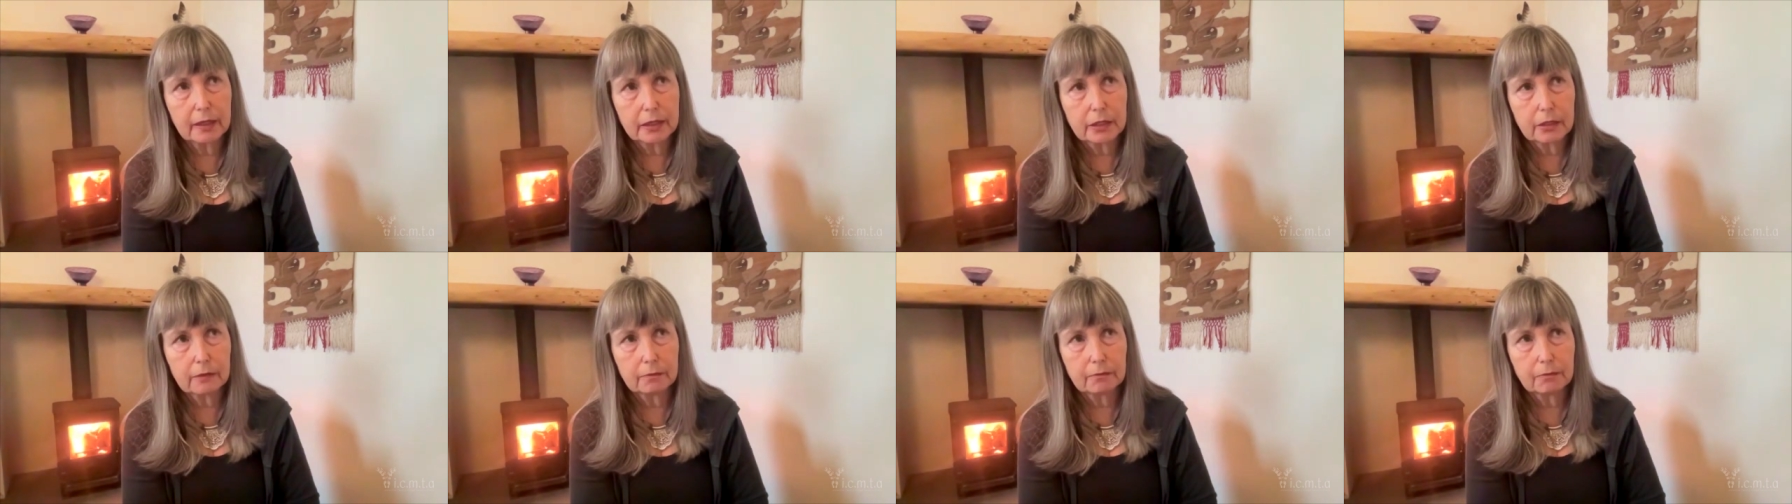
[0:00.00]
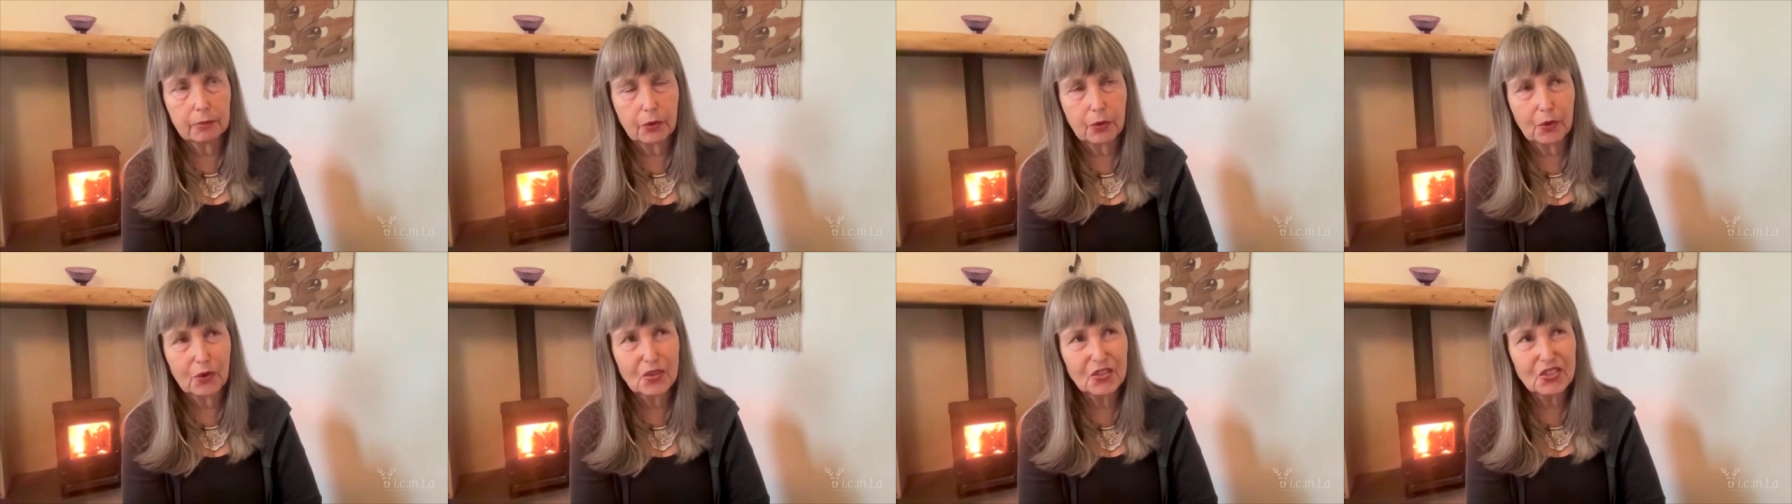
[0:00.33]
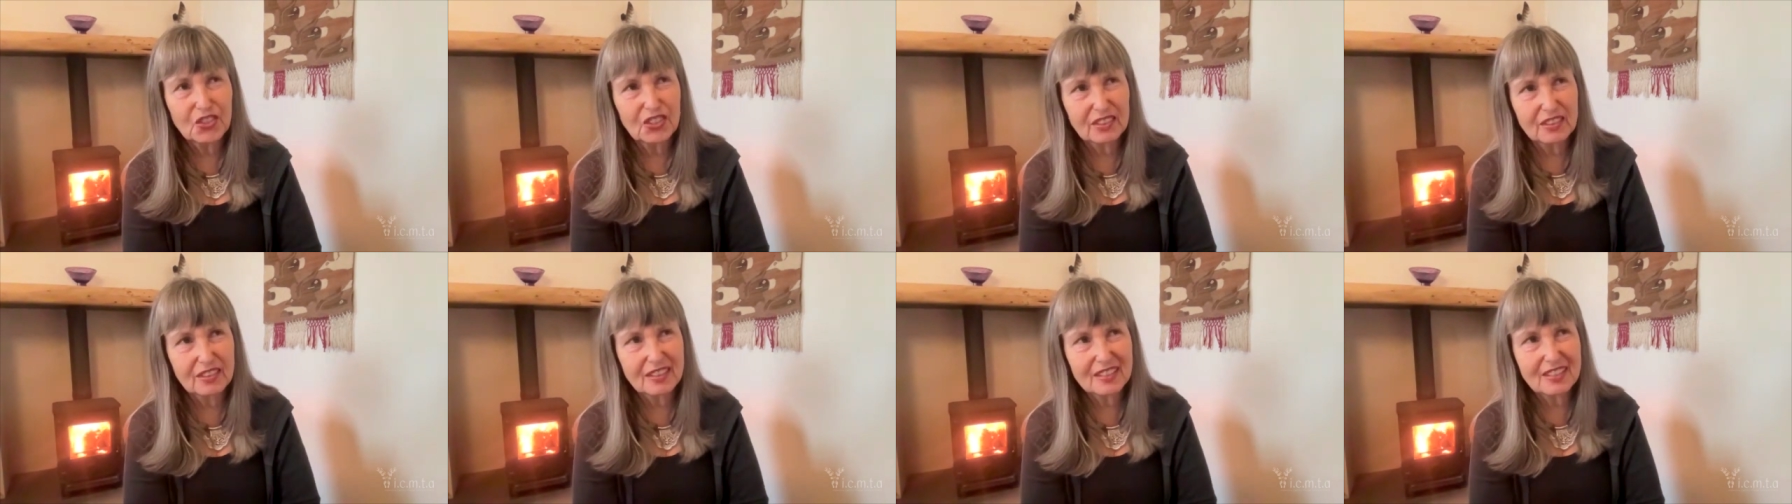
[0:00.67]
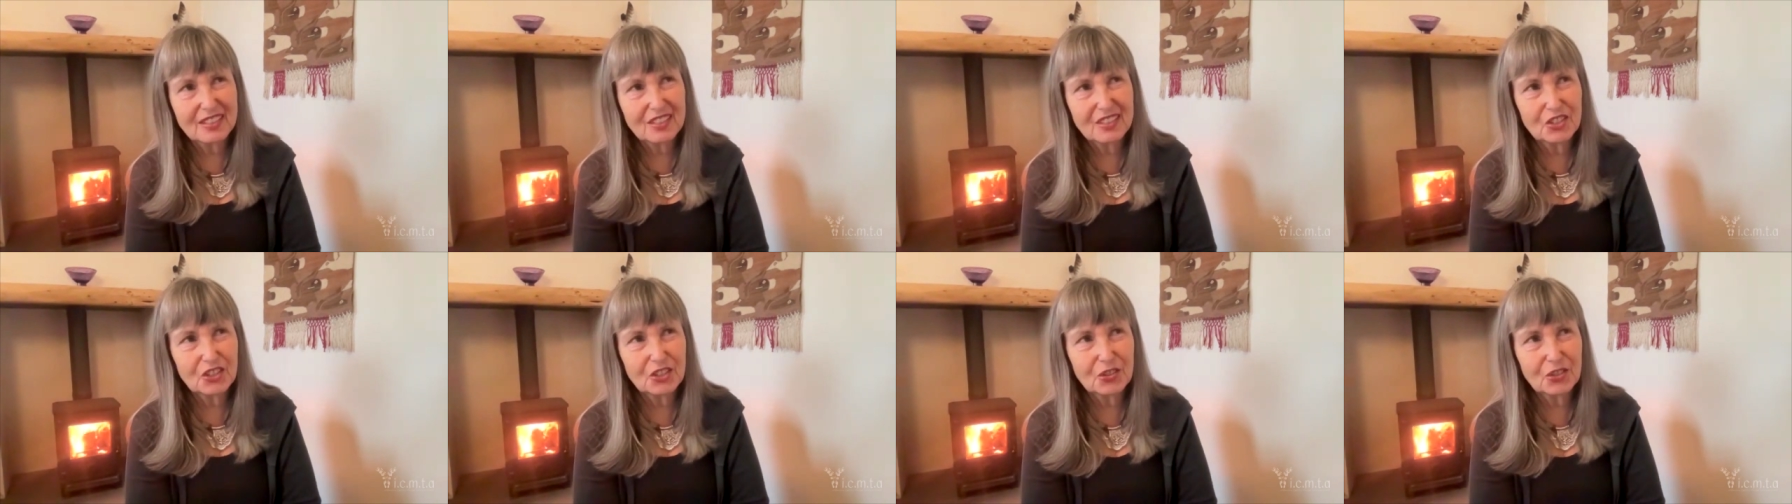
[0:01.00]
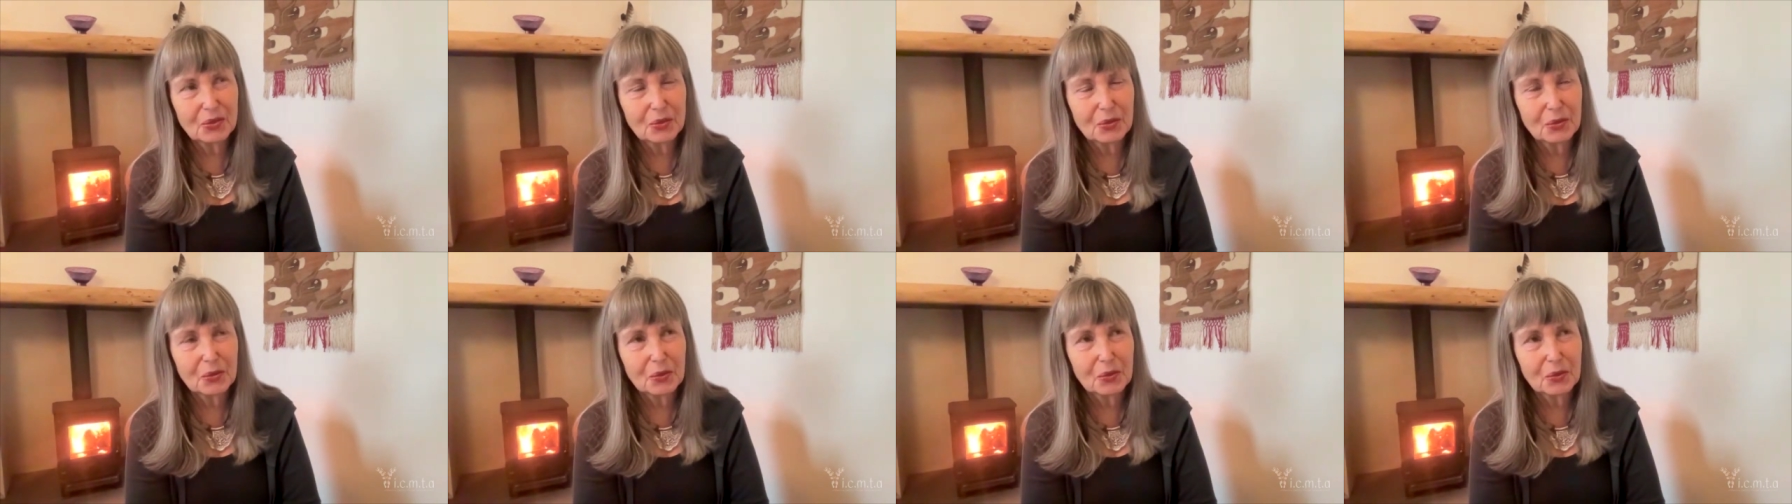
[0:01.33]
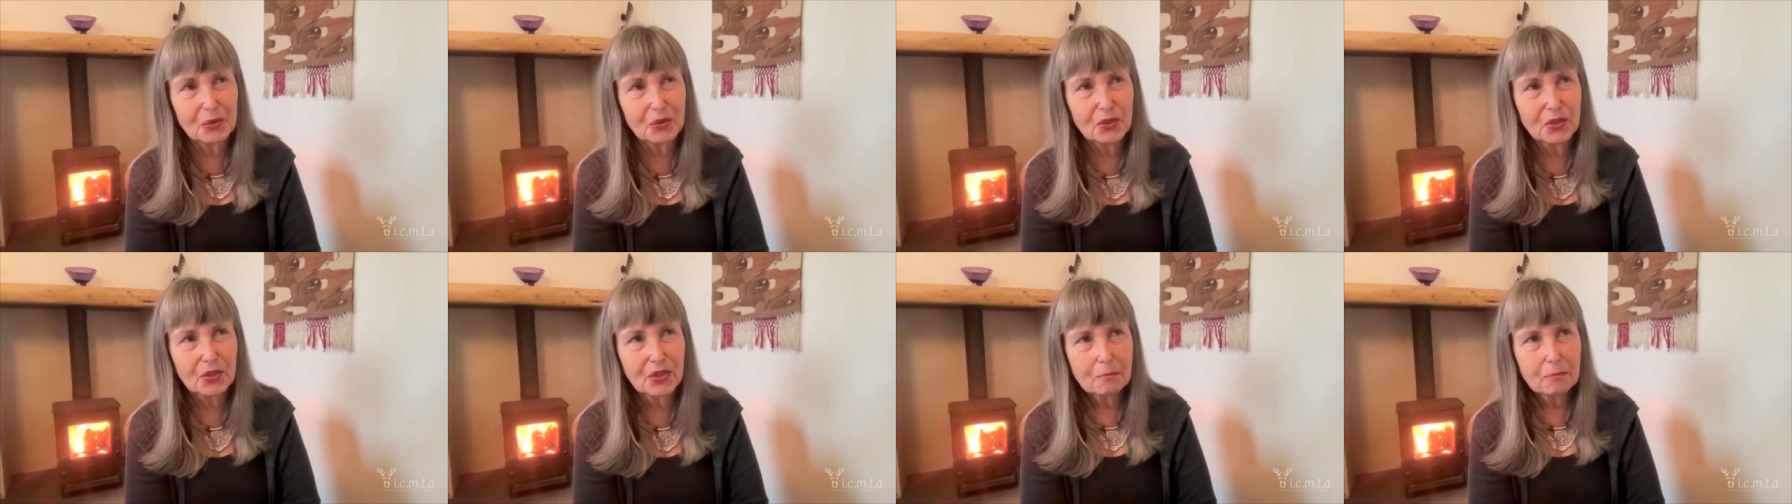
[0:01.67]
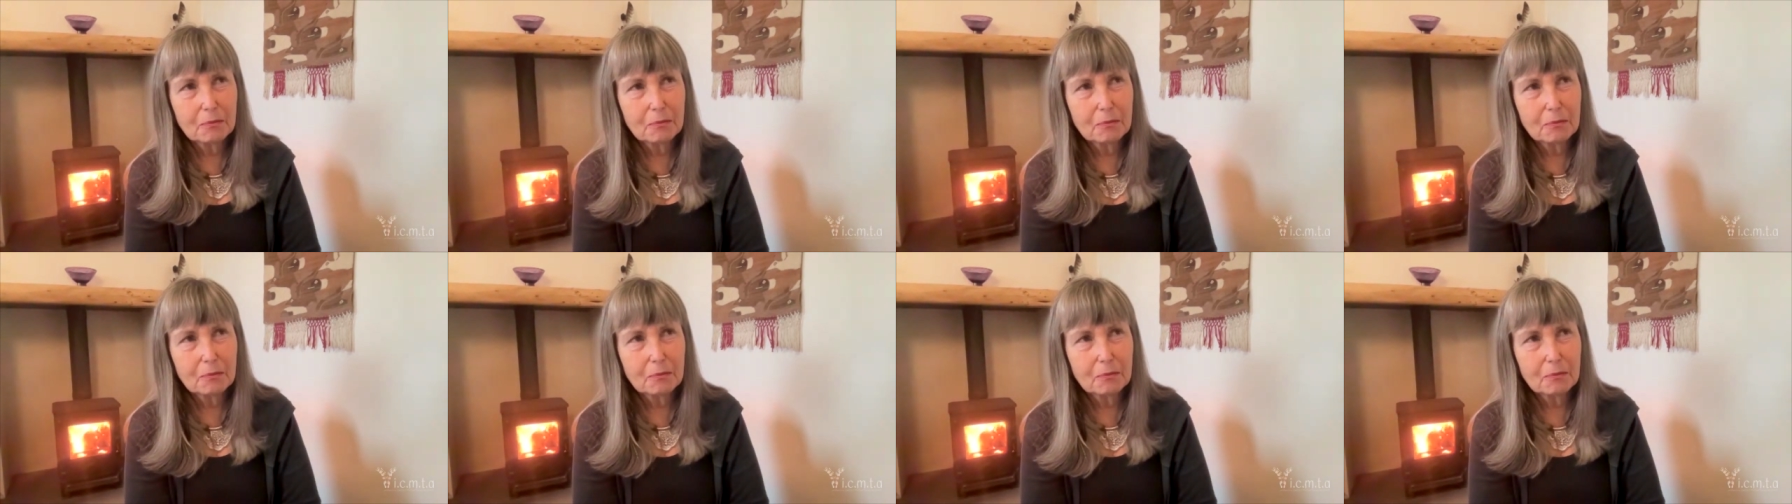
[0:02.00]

it's important to